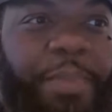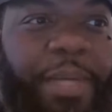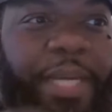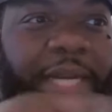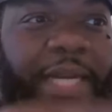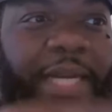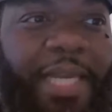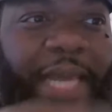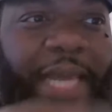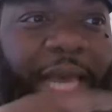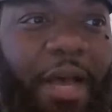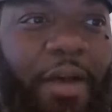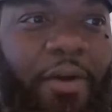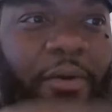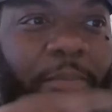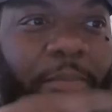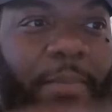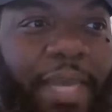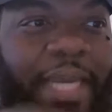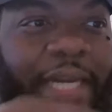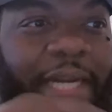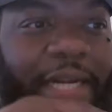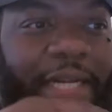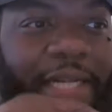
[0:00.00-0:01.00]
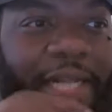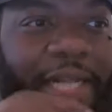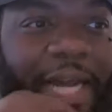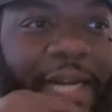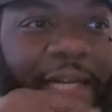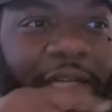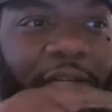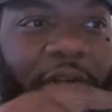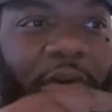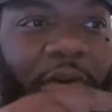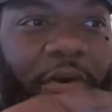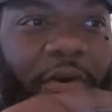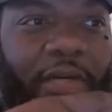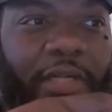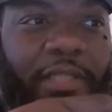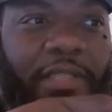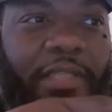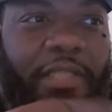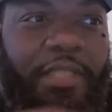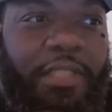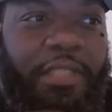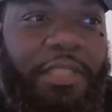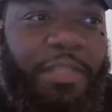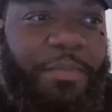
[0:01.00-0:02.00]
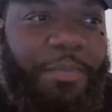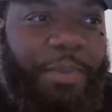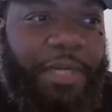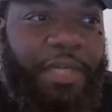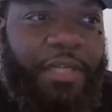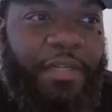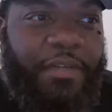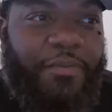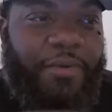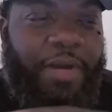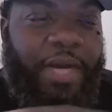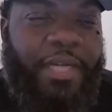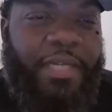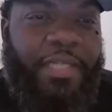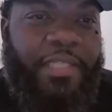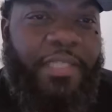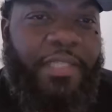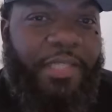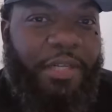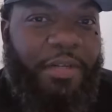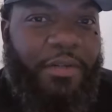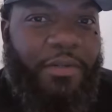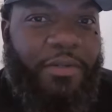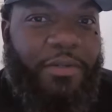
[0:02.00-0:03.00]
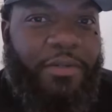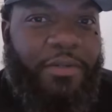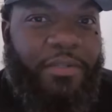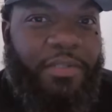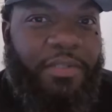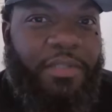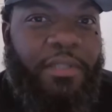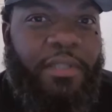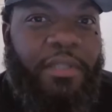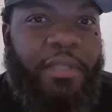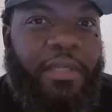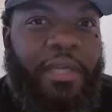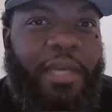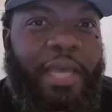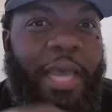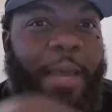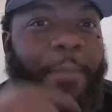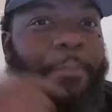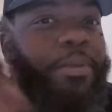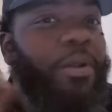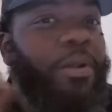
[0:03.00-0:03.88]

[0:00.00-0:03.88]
spinning out, making a lot of noise, spinning around in circles,